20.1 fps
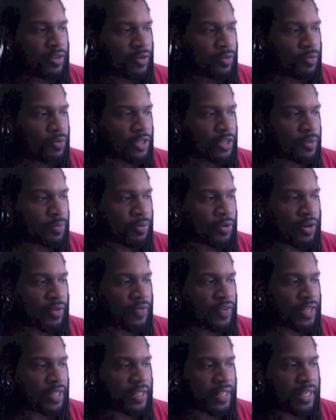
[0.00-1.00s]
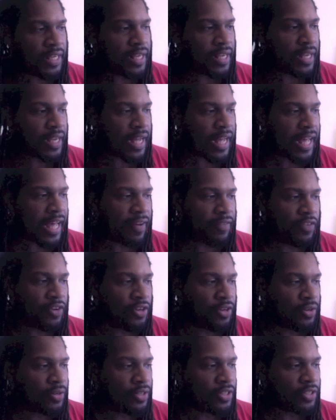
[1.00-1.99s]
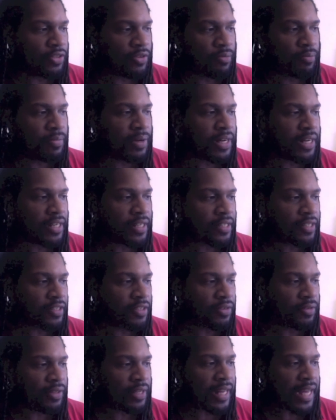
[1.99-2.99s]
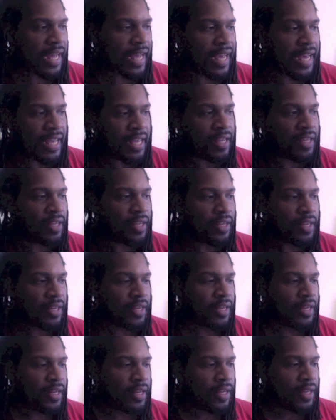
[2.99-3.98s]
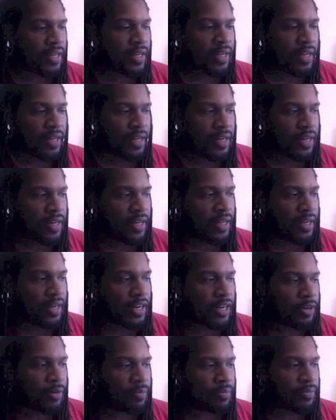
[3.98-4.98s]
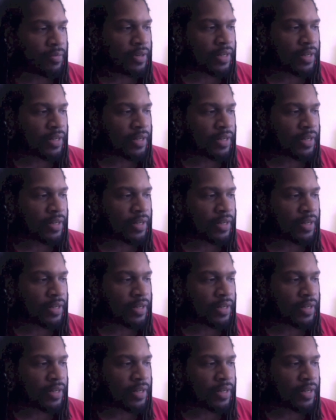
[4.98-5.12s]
Works perfectly. I haven't noticed no bugs, no lag. Um,